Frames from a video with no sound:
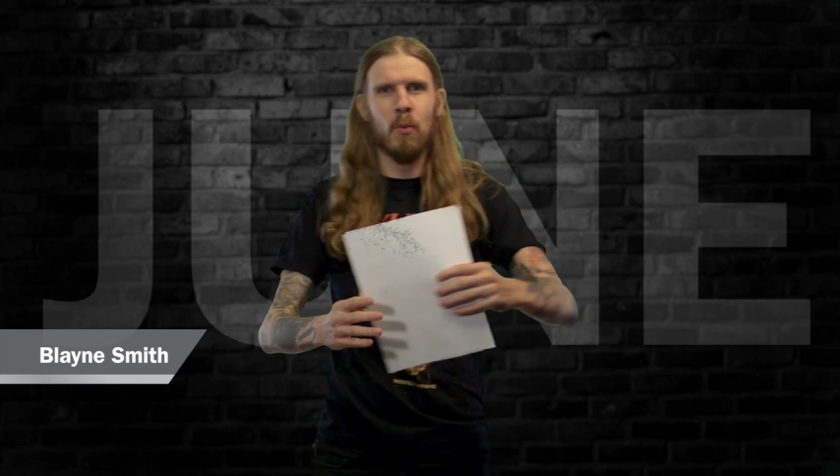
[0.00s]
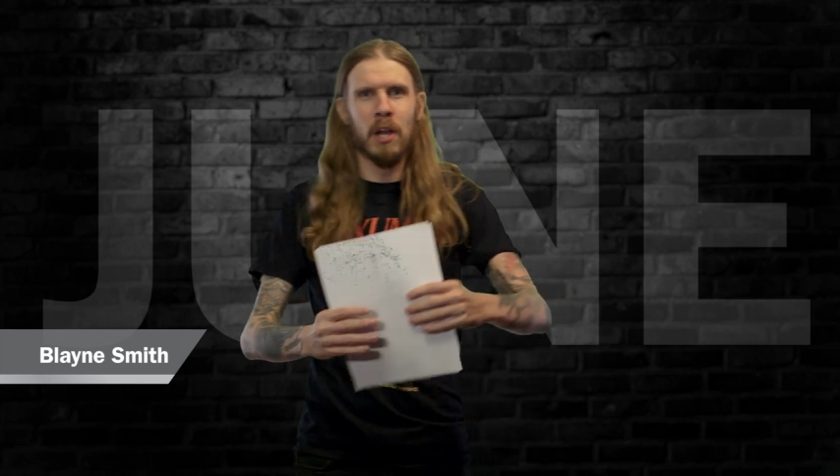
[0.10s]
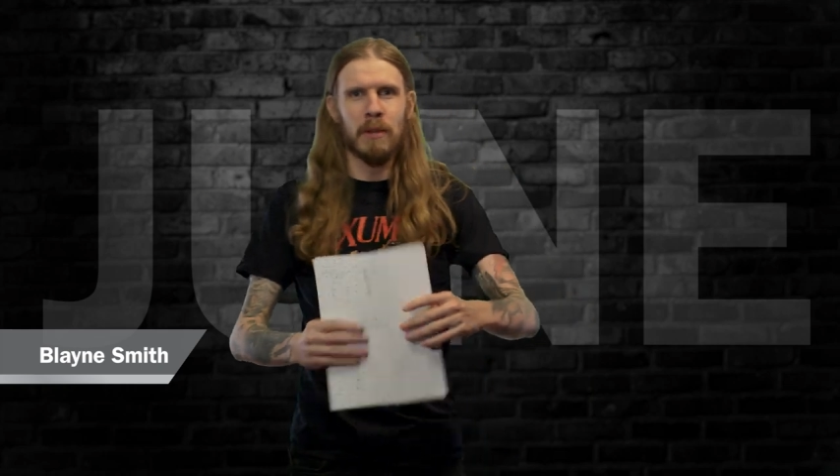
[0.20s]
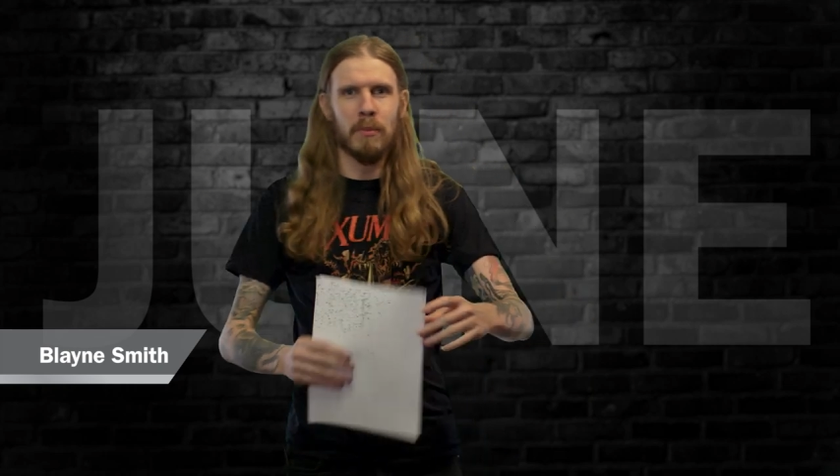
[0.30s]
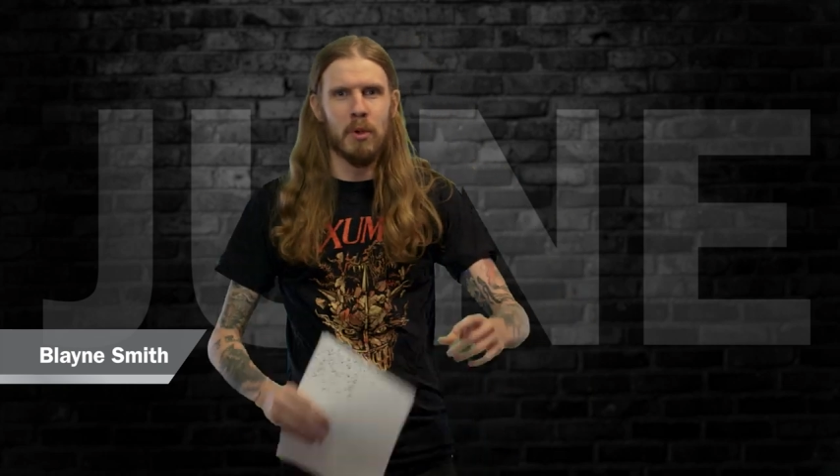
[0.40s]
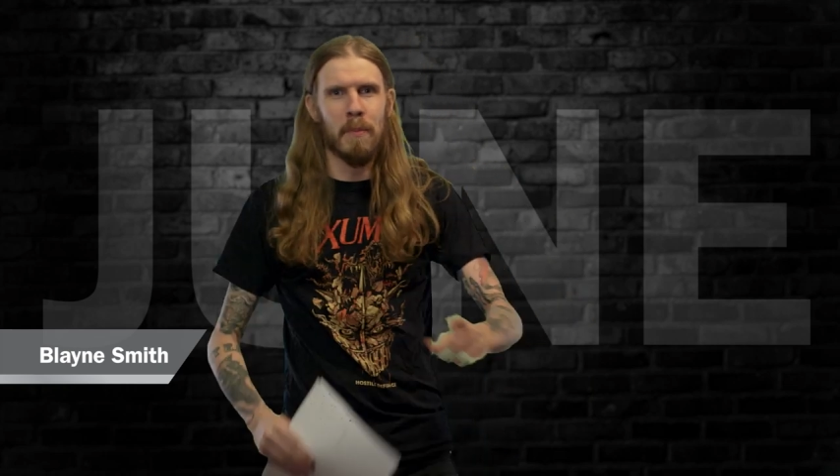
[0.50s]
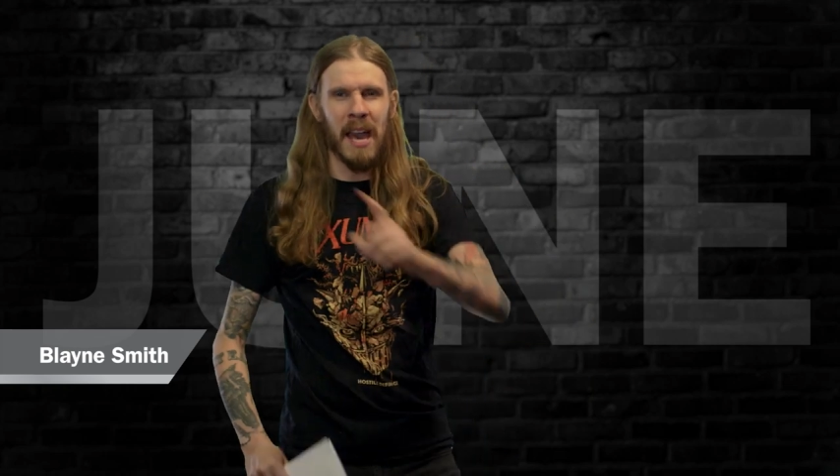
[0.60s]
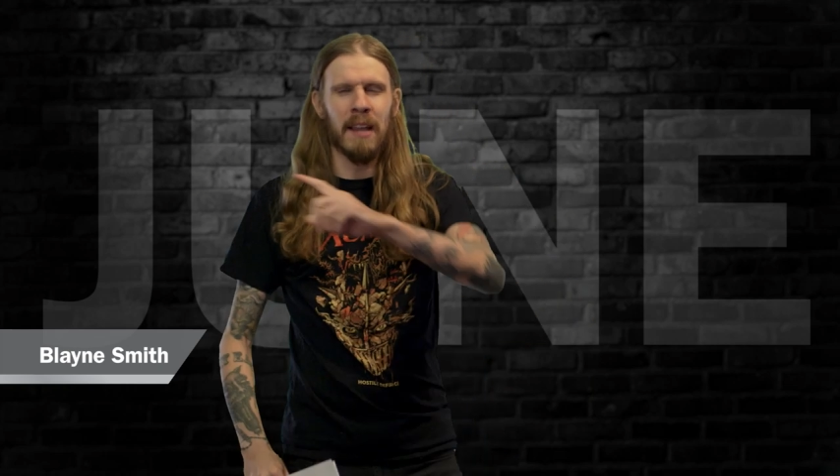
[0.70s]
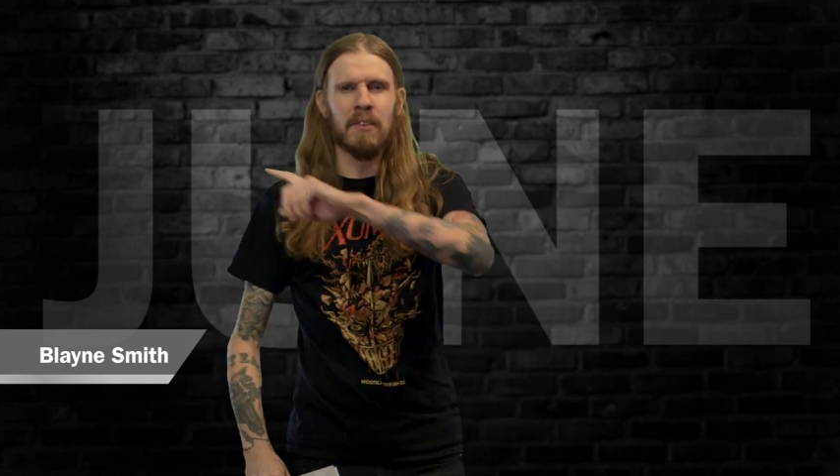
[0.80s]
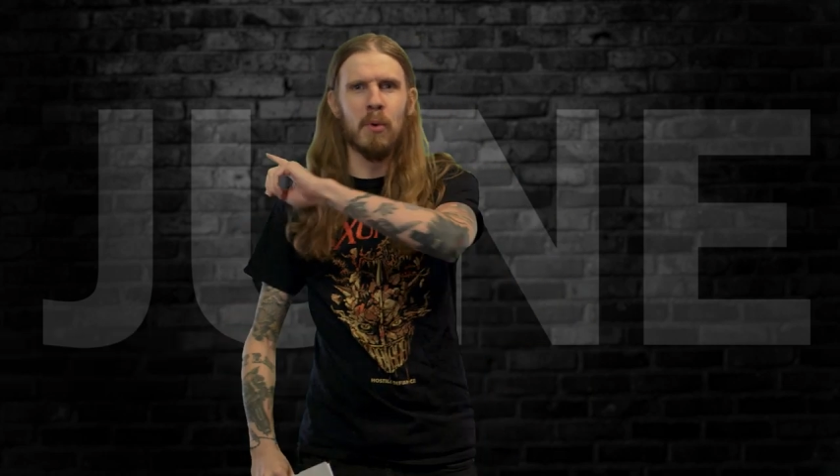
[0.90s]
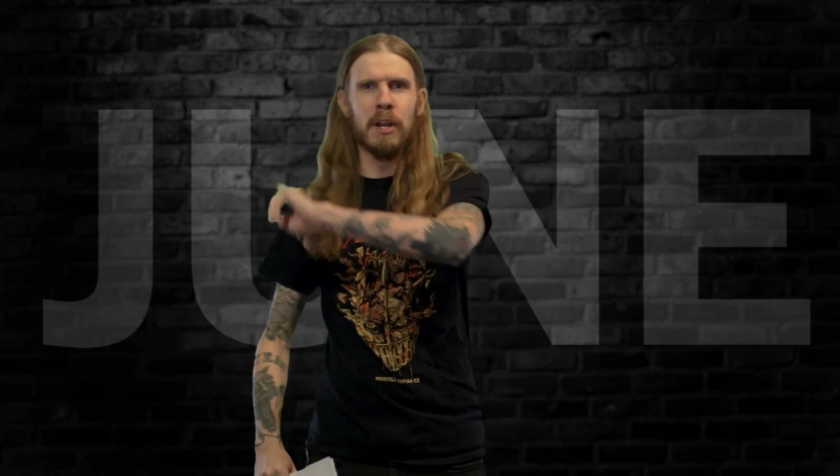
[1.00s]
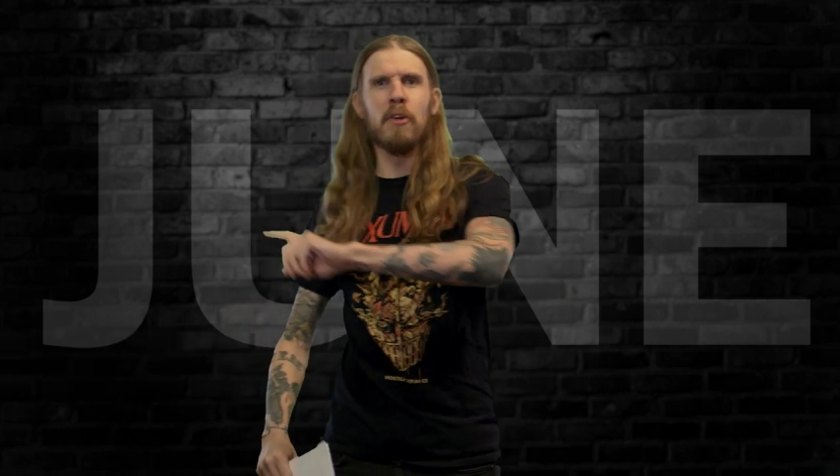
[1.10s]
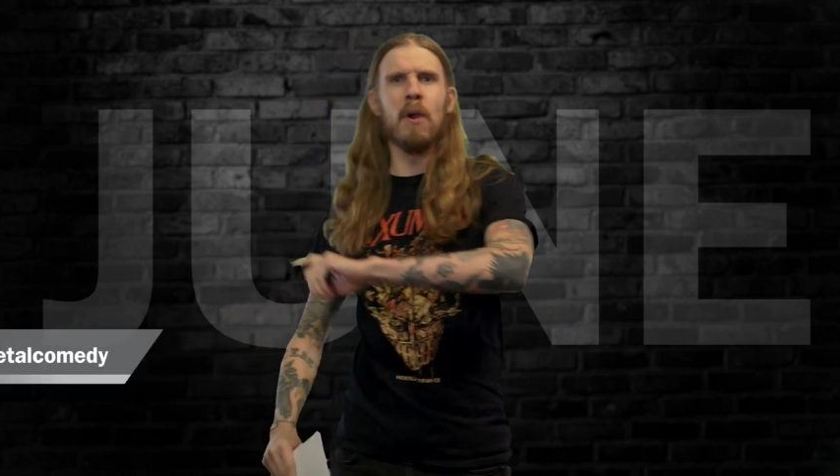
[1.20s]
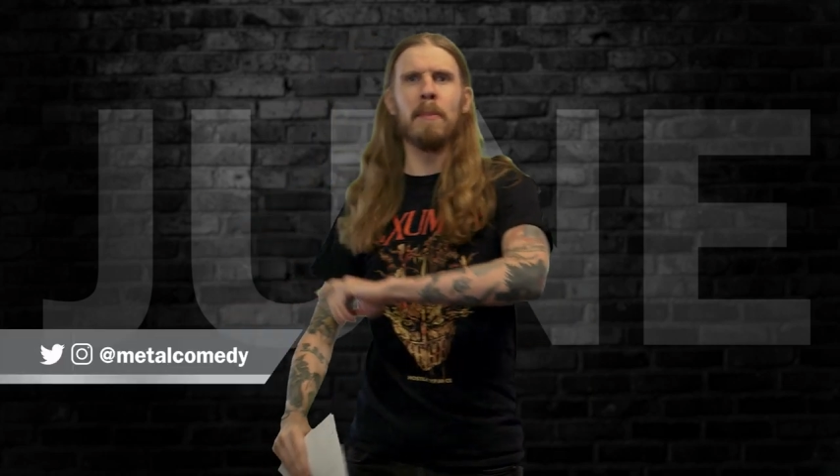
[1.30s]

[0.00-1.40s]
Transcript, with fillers: Welcome you back to another